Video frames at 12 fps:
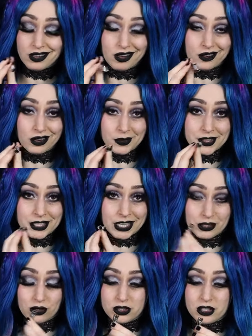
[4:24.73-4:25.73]
I don't know what the
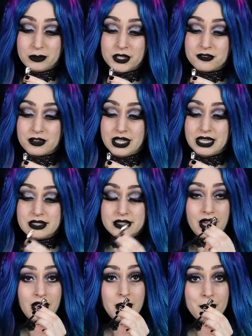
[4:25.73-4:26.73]
technical term is for these,
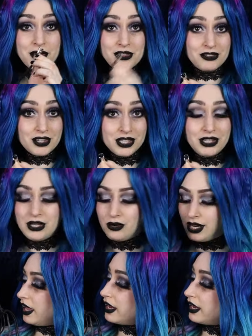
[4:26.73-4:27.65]
but they're really cute.